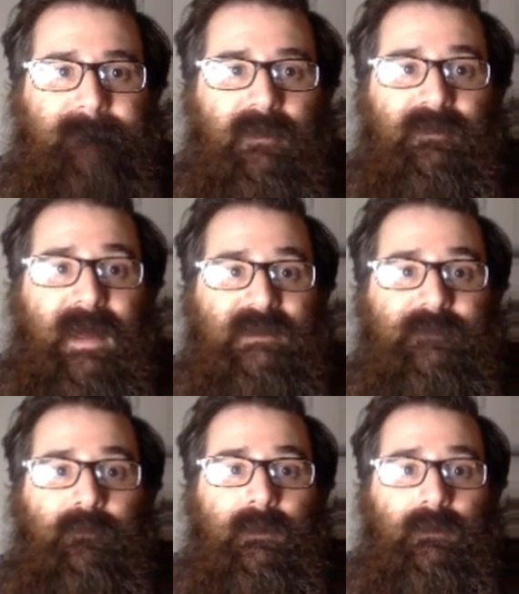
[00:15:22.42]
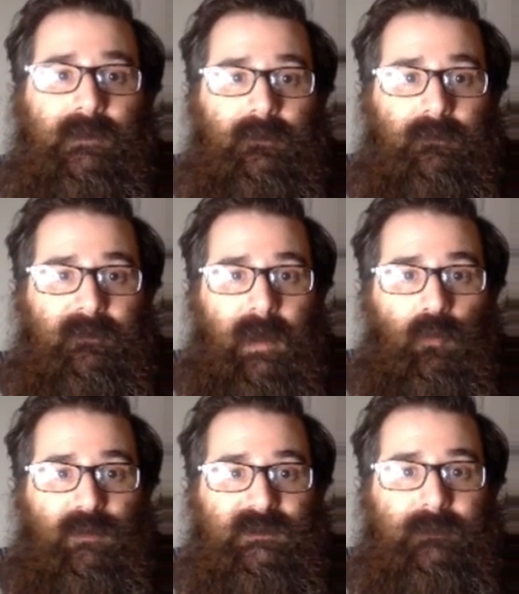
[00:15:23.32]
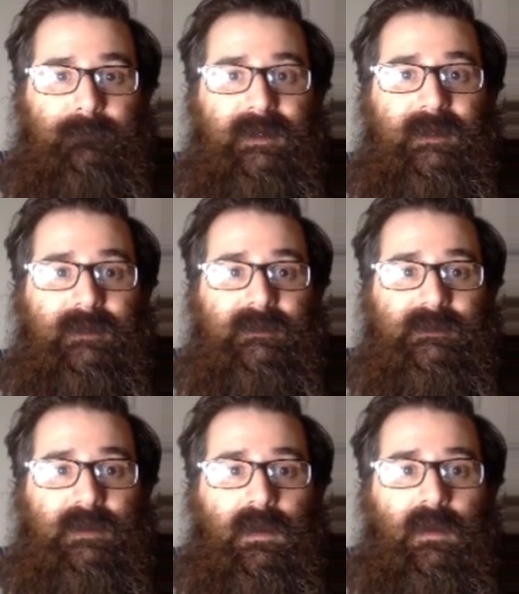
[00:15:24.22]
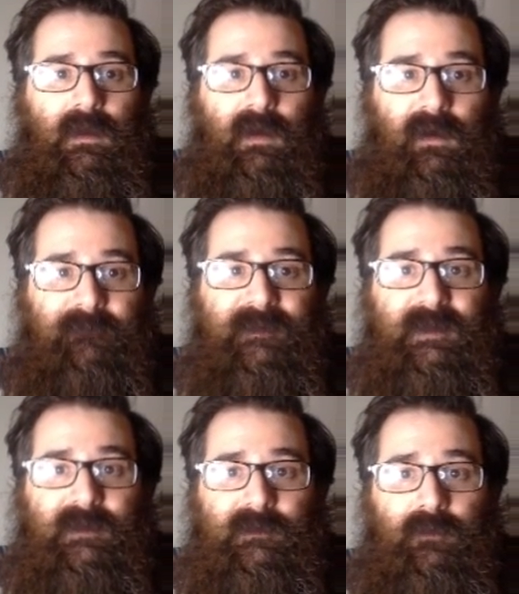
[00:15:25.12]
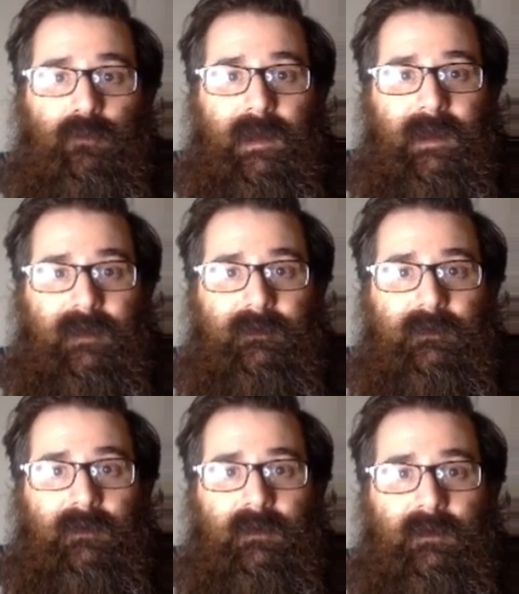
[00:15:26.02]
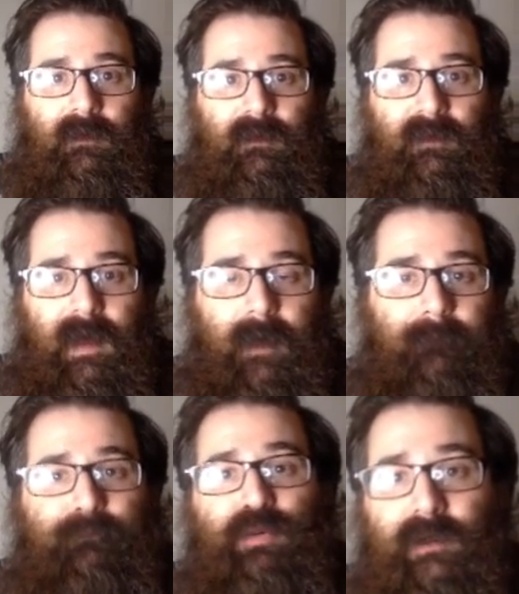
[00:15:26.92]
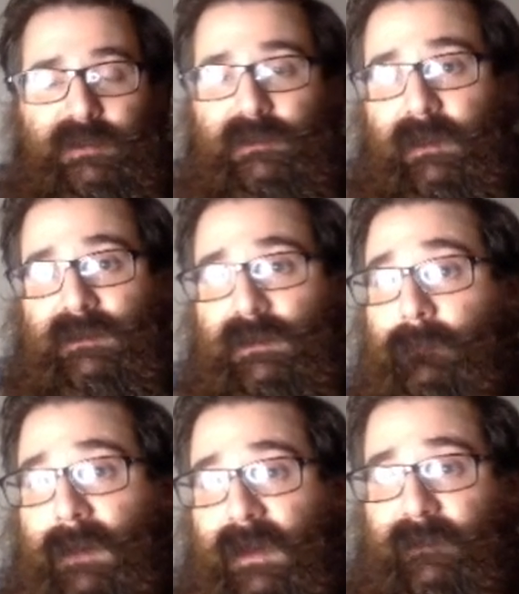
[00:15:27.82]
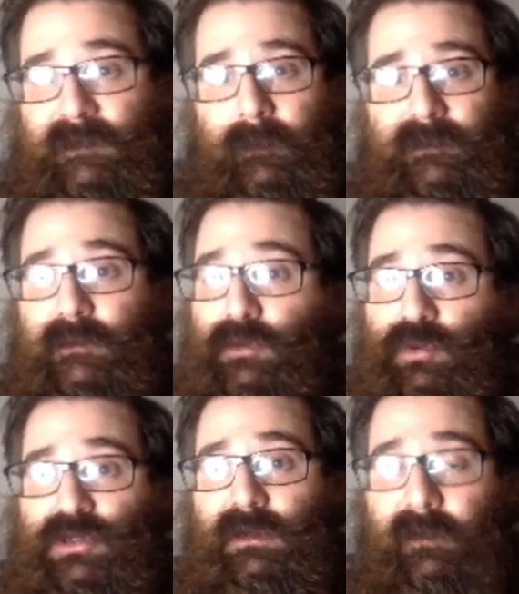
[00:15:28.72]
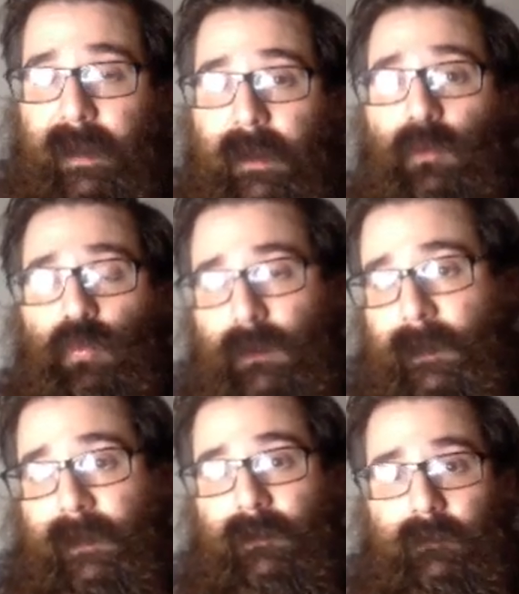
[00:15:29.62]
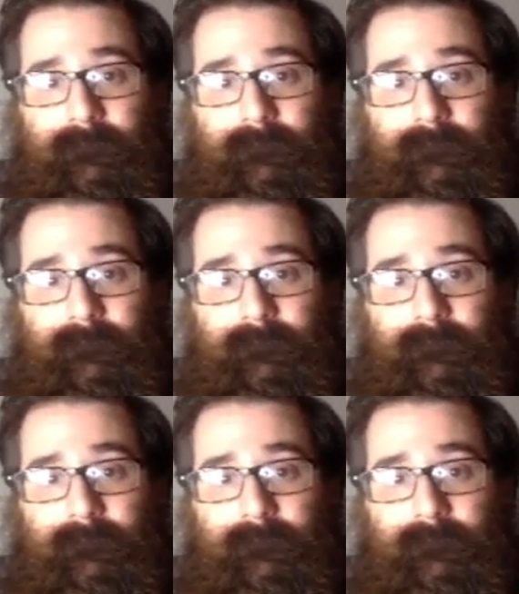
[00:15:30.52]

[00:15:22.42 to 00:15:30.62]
That's familiar. That was the piece of the integrand that pushed us to make the substitution that we made.